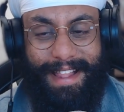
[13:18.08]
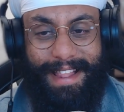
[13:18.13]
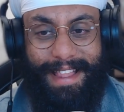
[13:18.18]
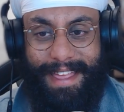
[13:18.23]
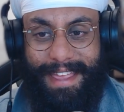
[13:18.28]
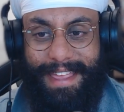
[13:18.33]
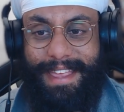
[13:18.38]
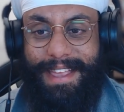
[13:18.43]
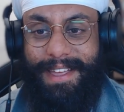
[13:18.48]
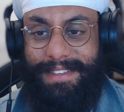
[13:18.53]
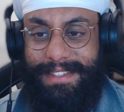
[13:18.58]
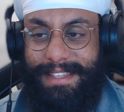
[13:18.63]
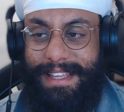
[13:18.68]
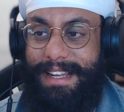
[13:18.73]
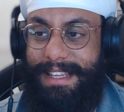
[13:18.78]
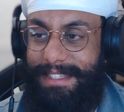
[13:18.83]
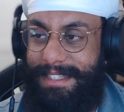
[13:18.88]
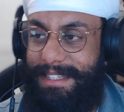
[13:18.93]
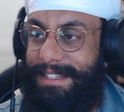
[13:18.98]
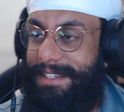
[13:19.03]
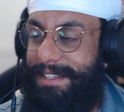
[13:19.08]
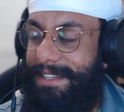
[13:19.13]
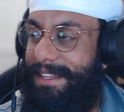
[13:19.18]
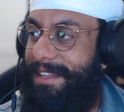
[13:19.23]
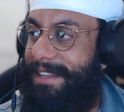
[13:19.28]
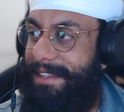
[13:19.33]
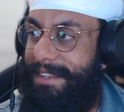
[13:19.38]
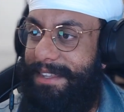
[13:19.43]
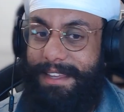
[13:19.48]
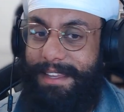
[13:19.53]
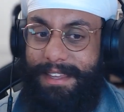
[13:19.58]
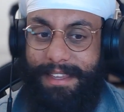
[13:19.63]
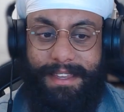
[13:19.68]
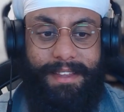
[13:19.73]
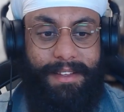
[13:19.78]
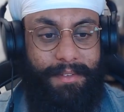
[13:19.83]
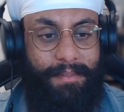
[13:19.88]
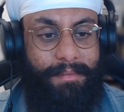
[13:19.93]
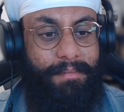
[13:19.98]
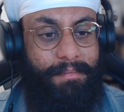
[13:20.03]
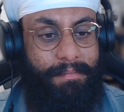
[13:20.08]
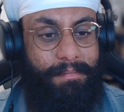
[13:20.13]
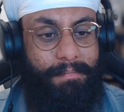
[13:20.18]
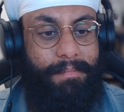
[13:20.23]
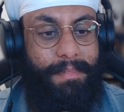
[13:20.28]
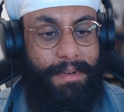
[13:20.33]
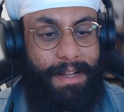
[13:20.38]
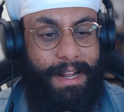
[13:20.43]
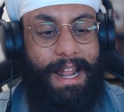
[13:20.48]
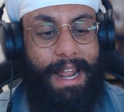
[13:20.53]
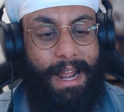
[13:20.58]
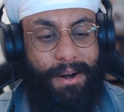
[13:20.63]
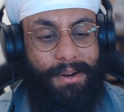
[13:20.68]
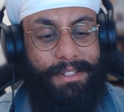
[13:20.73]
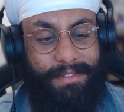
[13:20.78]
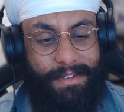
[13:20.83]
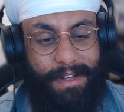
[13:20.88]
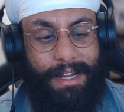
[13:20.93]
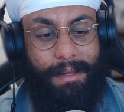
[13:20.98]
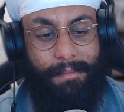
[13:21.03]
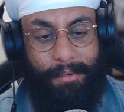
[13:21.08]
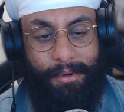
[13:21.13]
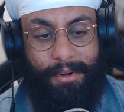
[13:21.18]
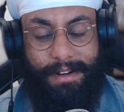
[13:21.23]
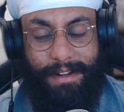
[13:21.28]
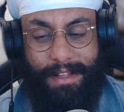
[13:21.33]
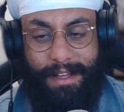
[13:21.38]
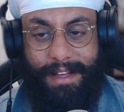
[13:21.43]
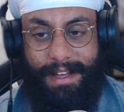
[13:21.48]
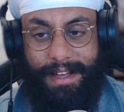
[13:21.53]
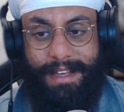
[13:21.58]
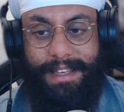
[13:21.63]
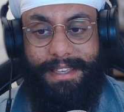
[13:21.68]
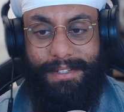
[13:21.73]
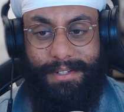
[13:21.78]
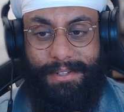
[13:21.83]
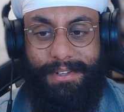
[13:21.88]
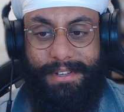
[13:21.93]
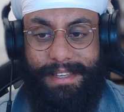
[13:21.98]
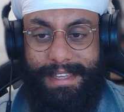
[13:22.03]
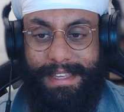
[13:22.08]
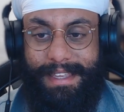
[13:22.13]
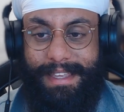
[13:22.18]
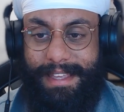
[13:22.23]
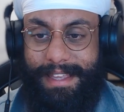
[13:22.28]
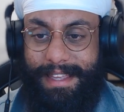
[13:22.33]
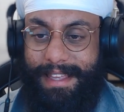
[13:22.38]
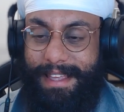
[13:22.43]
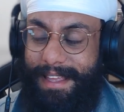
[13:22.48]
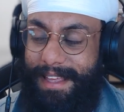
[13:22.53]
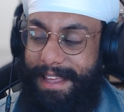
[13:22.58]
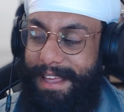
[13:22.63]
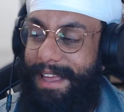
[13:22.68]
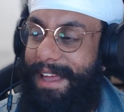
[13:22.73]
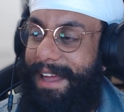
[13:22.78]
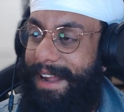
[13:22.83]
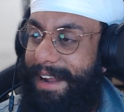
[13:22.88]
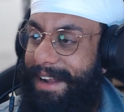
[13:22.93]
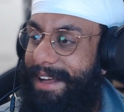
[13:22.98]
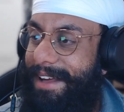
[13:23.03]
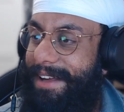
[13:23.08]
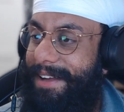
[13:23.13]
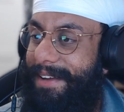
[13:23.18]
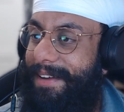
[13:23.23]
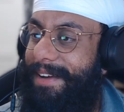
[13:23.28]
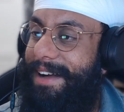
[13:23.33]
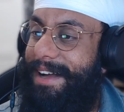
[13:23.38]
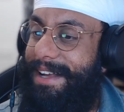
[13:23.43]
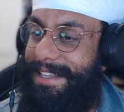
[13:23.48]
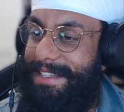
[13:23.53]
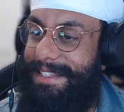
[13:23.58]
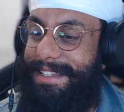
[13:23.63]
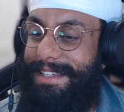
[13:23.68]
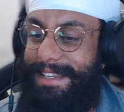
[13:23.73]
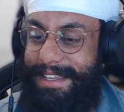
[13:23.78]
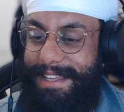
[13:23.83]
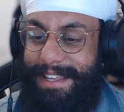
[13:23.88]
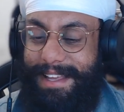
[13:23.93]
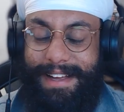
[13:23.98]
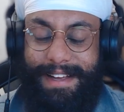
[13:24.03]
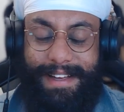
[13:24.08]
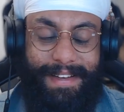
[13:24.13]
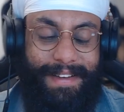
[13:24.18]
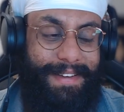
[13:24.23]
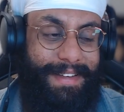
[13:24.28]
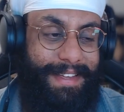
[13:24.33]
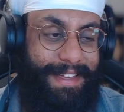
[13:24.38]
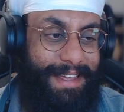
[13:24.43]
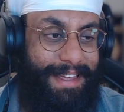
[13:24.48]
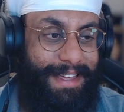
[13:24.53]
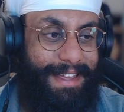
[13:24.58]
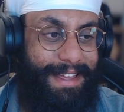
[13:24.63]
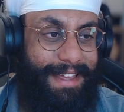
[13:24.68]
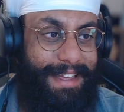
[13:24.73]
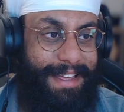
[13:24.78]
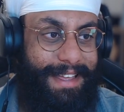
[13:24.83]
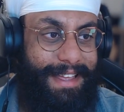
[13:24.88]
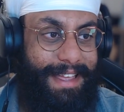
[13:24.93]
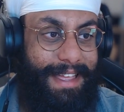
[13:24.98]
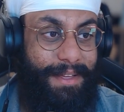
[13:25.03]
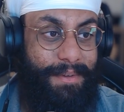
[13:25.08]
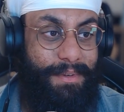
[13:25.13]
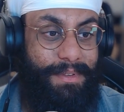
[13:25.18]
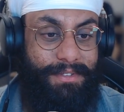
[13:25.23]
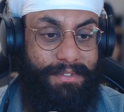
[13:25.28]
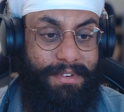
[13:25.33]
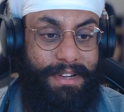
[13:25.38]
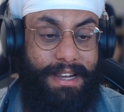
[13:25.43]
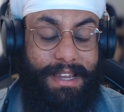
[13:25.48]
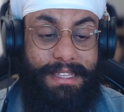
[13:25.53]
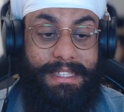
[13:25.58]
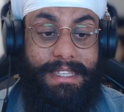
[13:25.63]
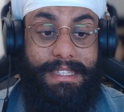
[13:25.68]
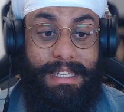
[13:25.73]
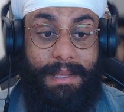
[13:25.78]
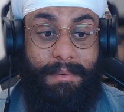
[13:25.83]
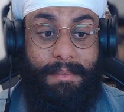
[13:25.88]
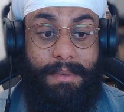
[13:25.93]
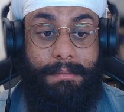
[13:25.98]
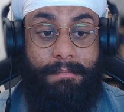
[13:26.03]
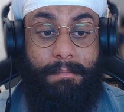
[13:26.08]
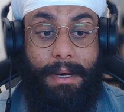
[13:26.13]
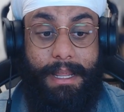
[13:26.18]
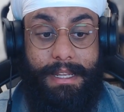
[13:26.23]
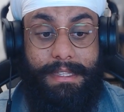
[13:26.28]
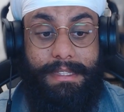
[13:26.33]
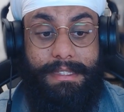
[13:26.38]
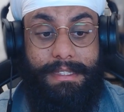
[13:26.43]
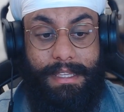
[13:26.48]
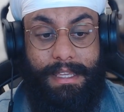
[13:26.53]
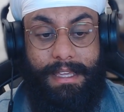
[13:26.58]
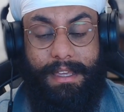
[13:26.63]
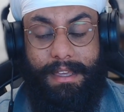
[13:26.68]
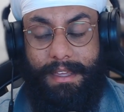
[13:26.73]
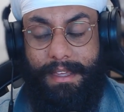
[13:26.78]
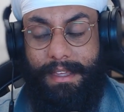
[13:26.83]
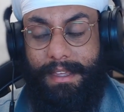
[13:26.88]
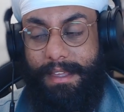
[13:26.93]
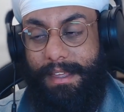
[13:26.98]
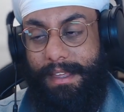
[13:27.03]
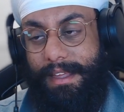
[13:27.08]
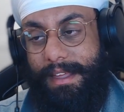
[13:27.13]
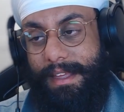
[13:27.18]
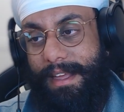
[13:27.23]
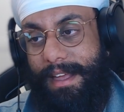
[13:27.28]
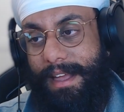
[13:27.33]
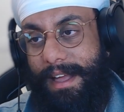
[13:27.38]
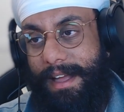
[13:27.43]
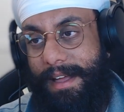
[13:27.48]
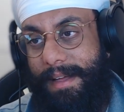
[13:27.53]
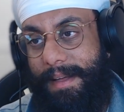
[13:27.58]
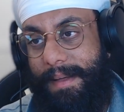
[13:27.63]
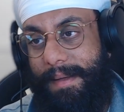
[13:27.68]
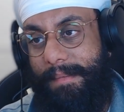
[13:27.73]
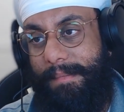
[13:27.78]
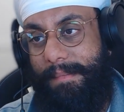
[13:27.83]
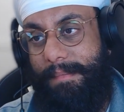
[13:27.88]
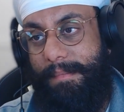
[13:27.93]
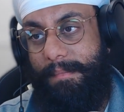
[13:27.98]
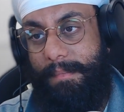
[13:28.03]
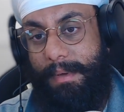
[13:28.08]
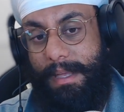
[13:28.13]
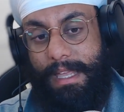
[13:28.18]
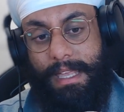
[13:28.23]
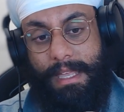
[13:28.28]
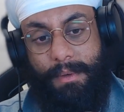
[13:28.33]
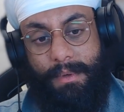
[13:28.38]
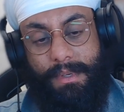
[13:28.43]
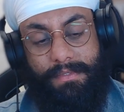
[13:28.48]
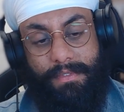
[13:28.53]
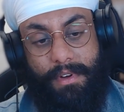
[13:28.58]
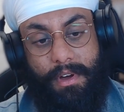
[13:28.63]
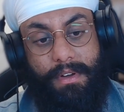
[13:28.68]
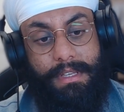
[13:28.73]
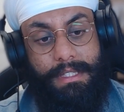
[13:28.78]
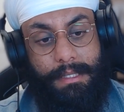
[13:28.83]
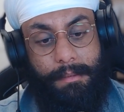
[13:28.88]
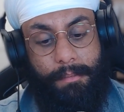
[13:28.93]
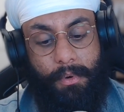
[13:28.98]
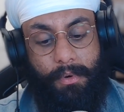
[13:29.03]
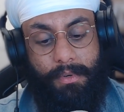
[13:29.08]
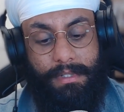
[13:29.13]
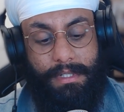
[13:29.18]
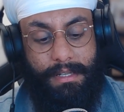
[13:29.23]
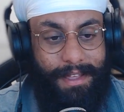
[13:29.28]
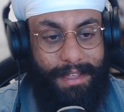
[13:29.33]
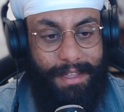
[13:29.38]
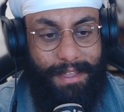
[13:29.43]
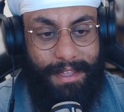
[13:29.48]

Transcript: Like, he goes, I listened to the the Clouds Wala podcast, or he, and I go, Hanji. I go, yeah. It was really nice. His name was Bharat Singh, um, but he was very supportive.